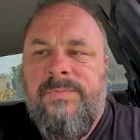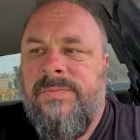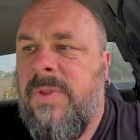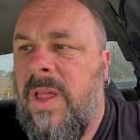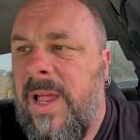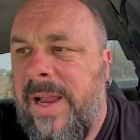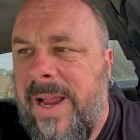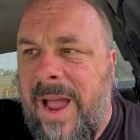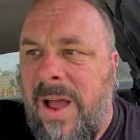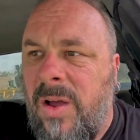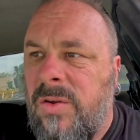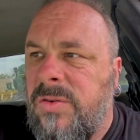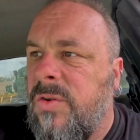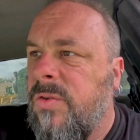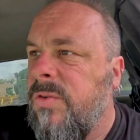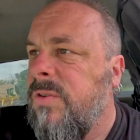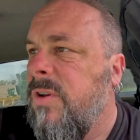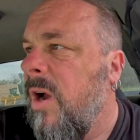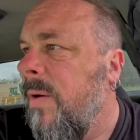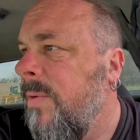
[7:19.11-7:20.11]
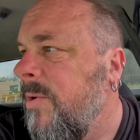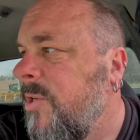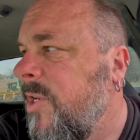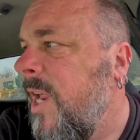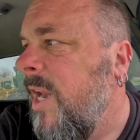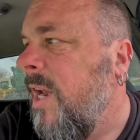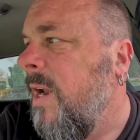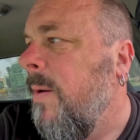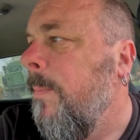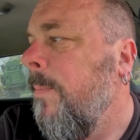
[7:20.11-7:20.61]
it's like a household garbage
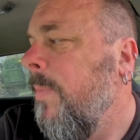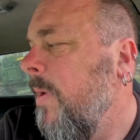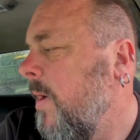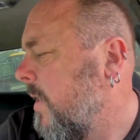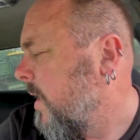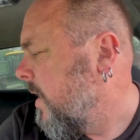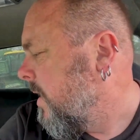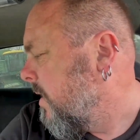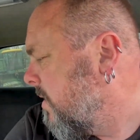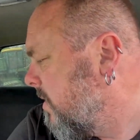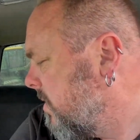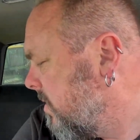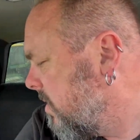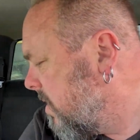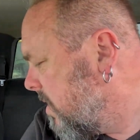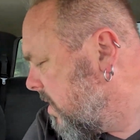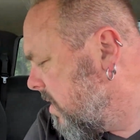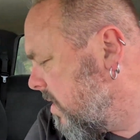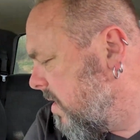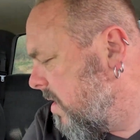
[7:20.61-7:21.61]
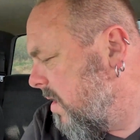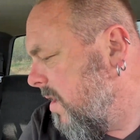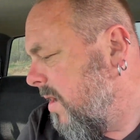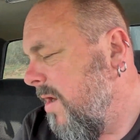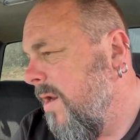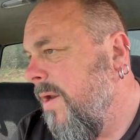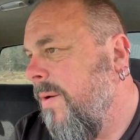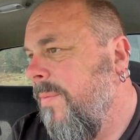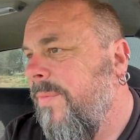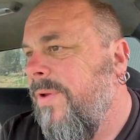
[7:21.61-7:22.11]
can and a bucket.
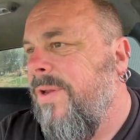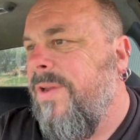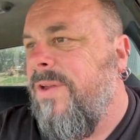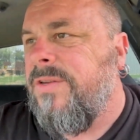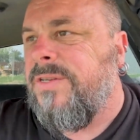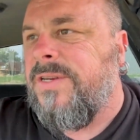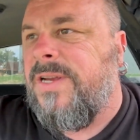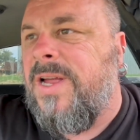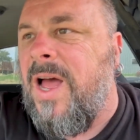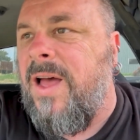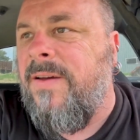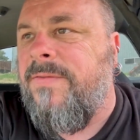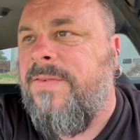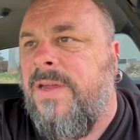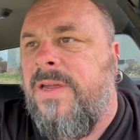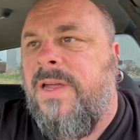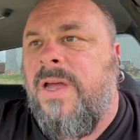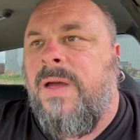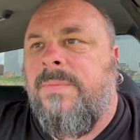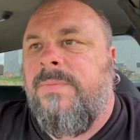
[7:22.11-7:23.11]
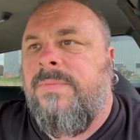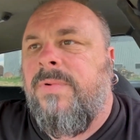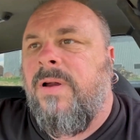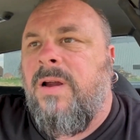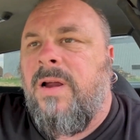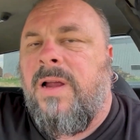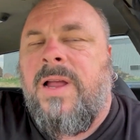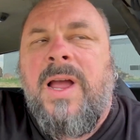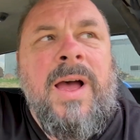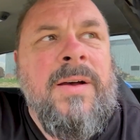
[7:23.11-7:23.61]
And I'm going to use a coffee cup,
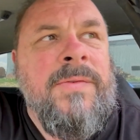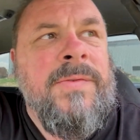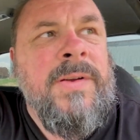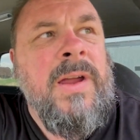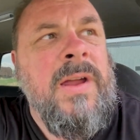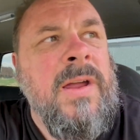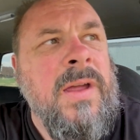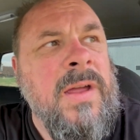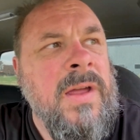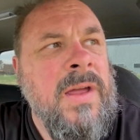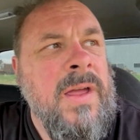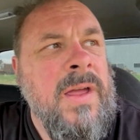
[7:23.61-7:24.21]
or a coffee